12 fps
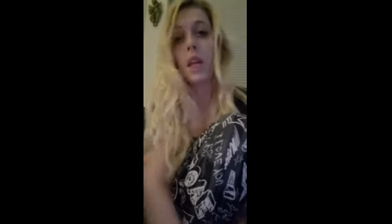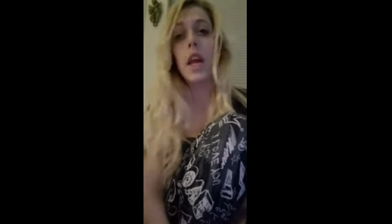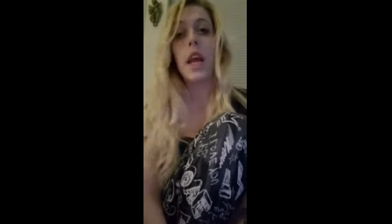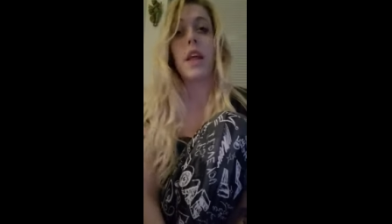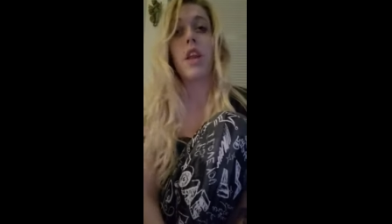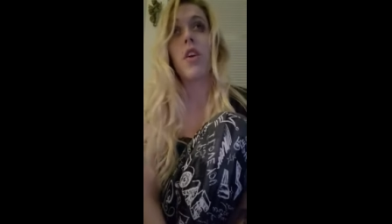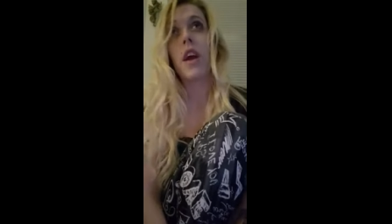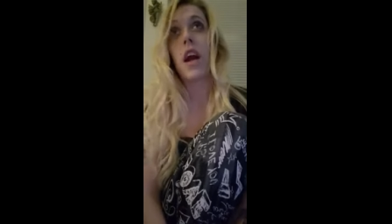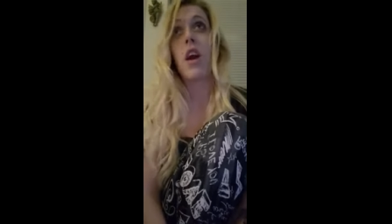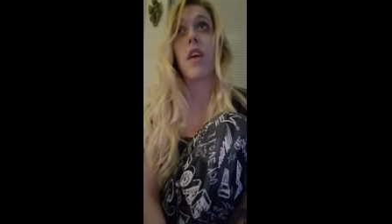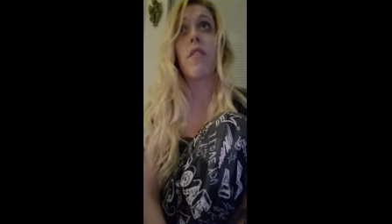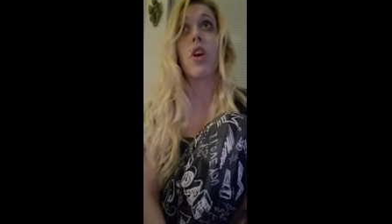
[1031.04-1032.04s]
and your
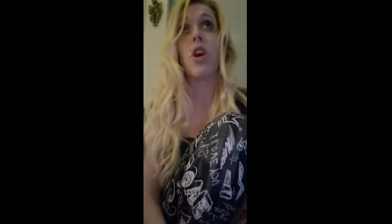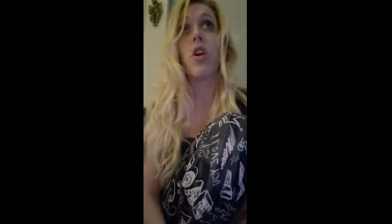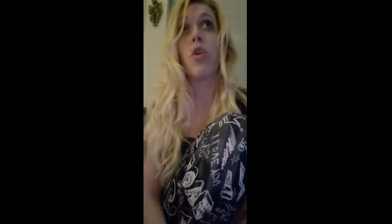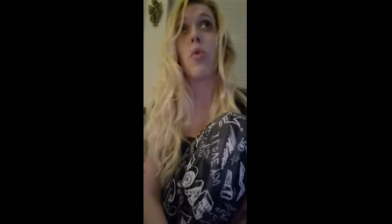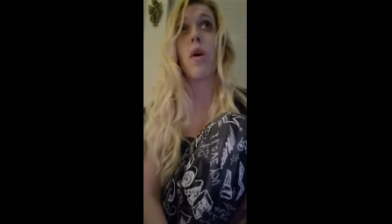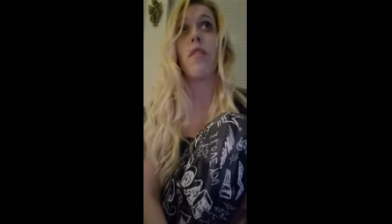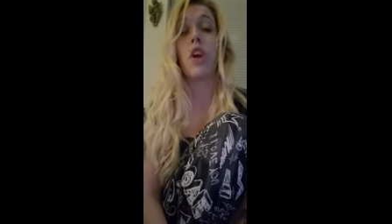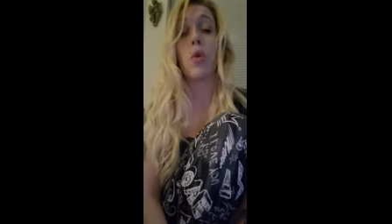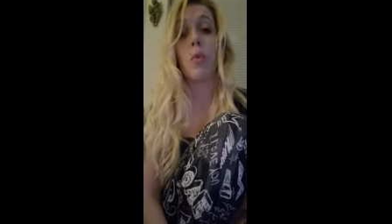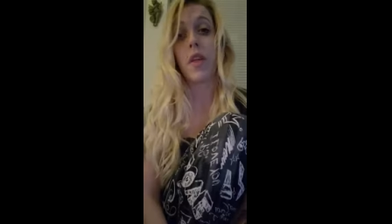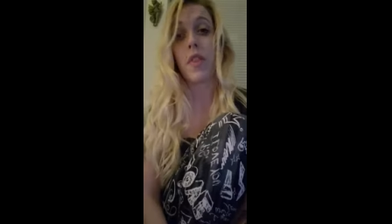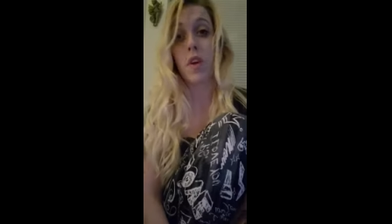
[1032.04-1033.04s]
caregiver, whoever you're
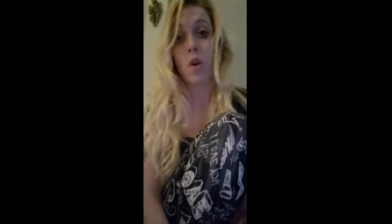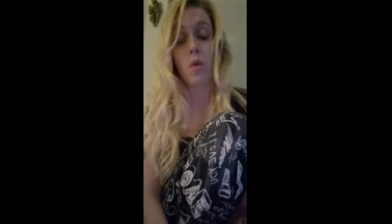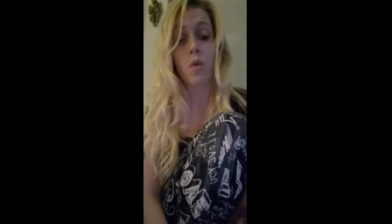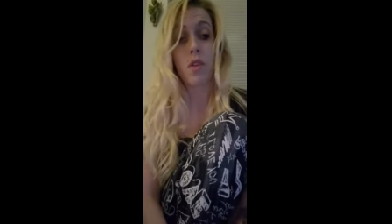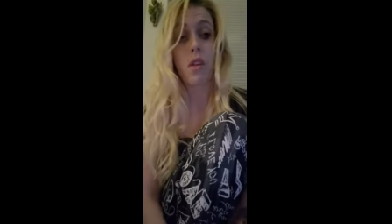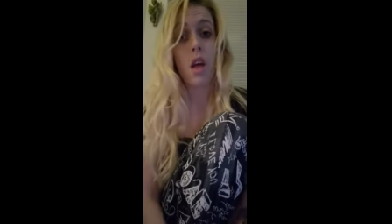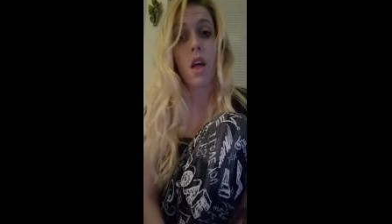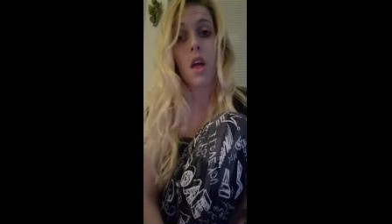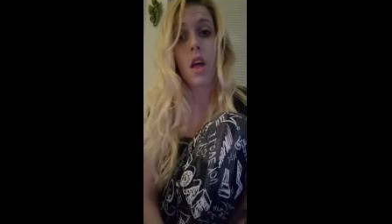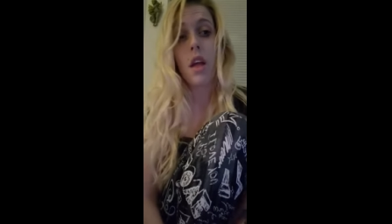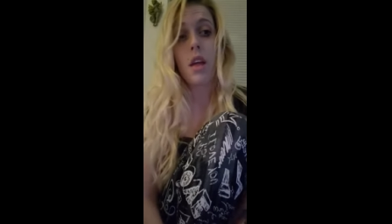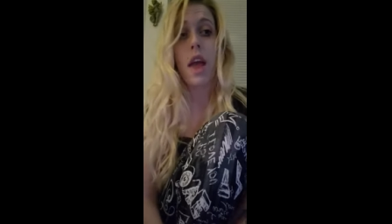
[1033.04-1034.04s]
with, goes,
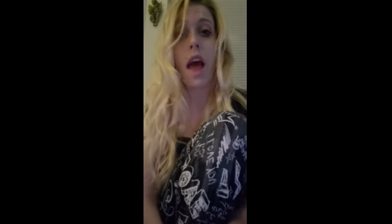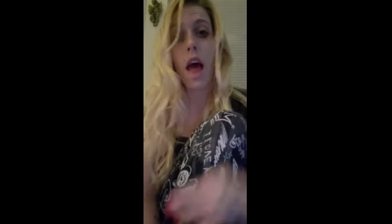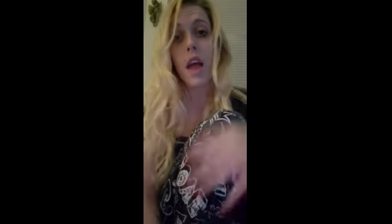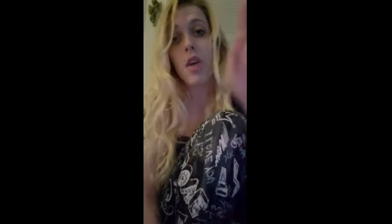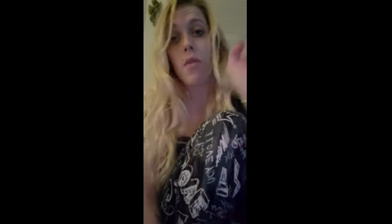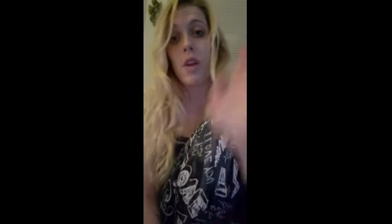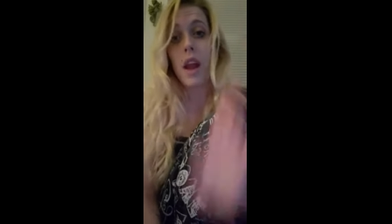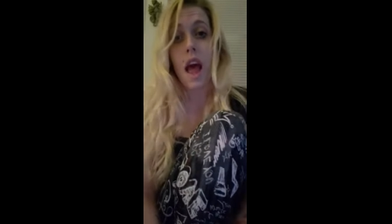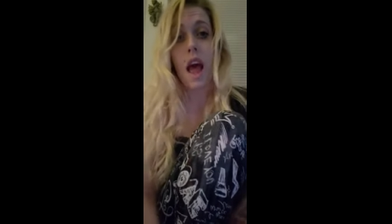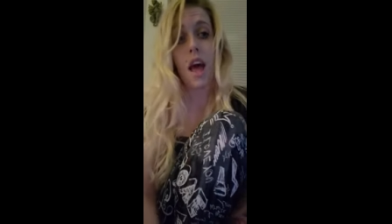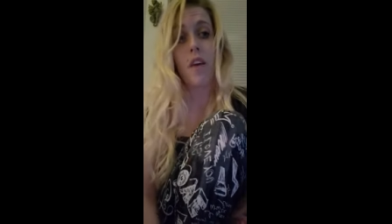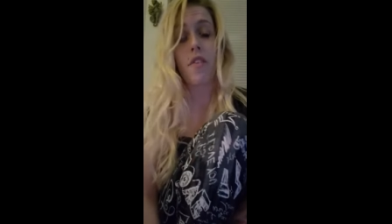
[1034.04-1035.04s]
yeah, you can
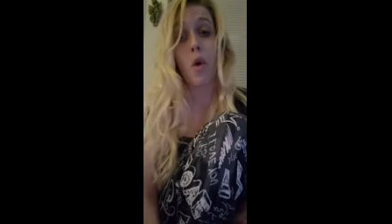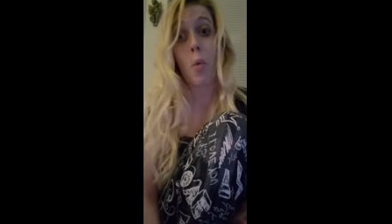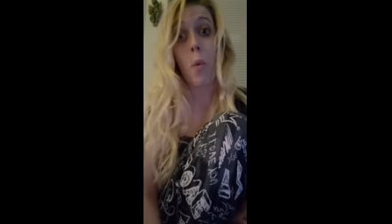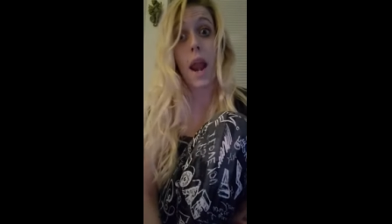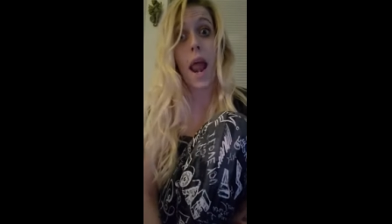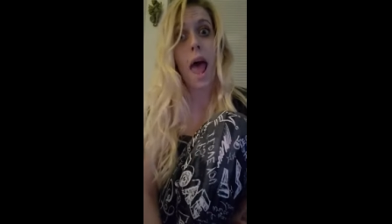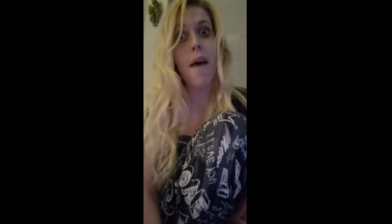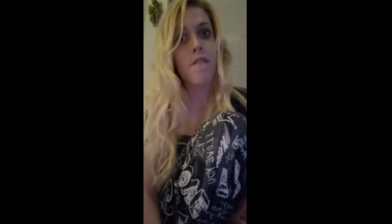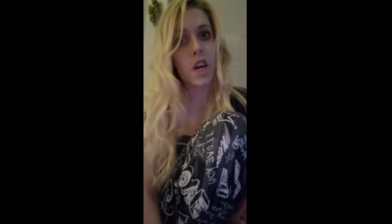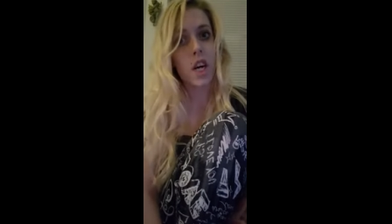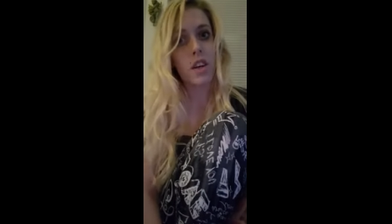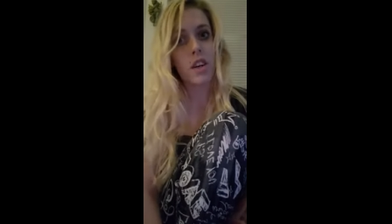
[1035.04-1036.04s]
have
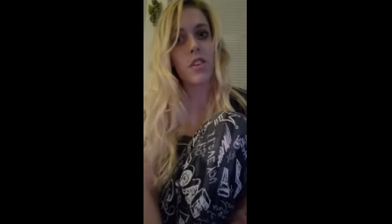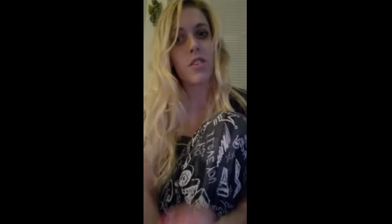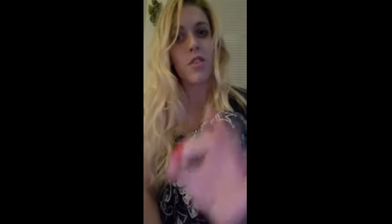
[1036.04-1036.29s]
whatever.